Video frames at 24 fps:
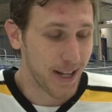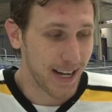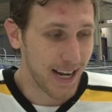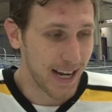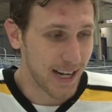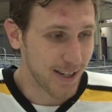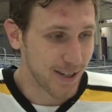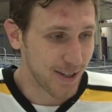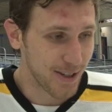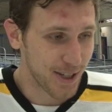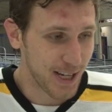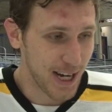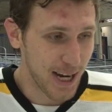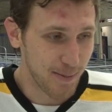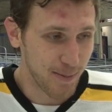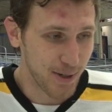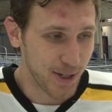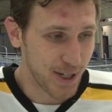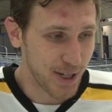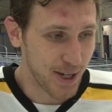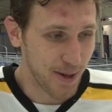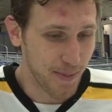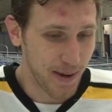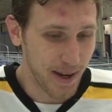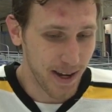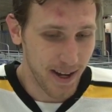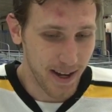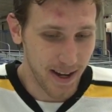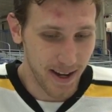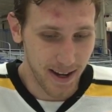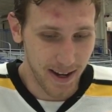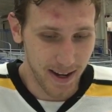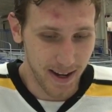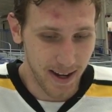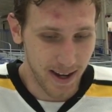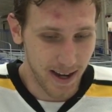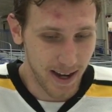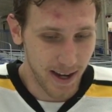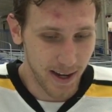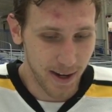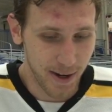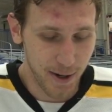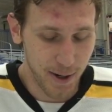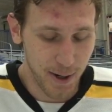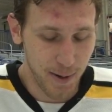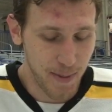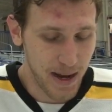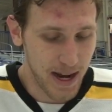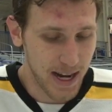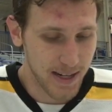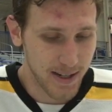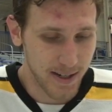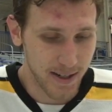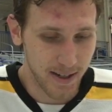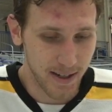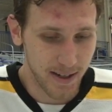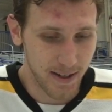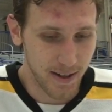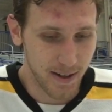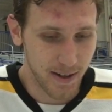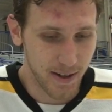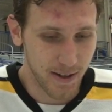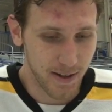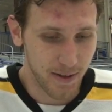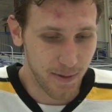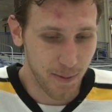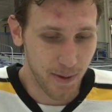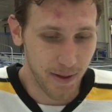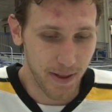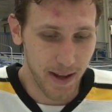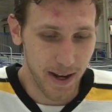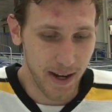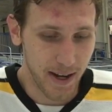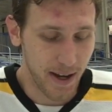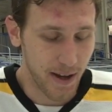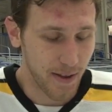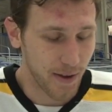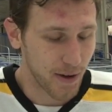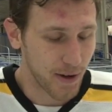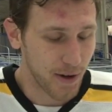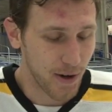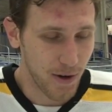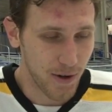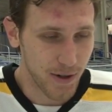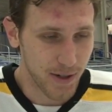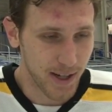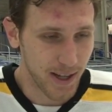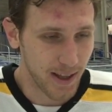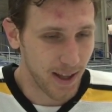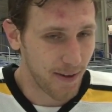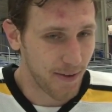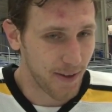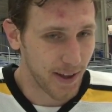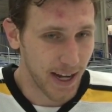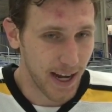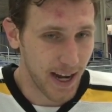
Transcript: the national championship. I, I couldn't imagine it with any other coach. I love the